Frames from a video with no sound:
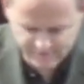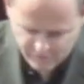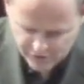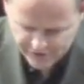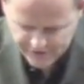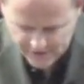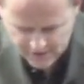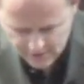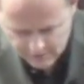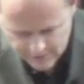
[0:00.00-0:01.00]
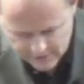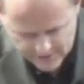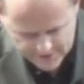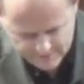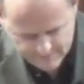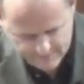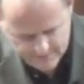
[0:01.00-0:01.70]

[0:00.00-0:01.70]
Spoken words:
of modern day colonialism.